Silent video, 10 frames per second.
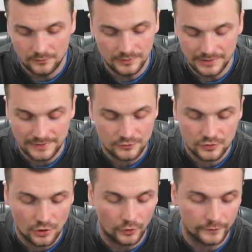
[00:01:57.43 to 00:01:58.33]
It's
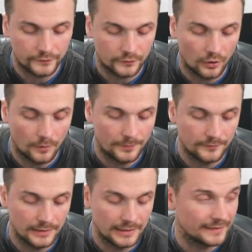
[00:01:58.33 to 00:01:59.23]
just got to stop,
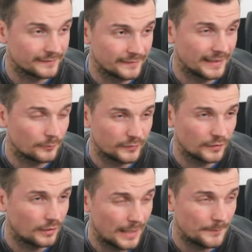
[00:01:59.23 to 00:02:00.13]
it really has. And then I was
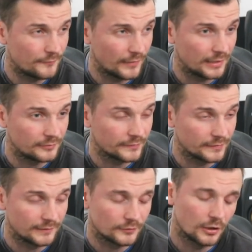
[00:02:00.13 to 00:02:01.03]
so happy for
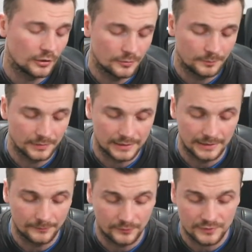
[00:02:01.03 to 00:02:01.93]
Harrison. I've got a couple of
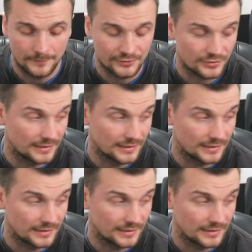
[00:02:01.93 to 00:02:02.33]
clips which I'm actually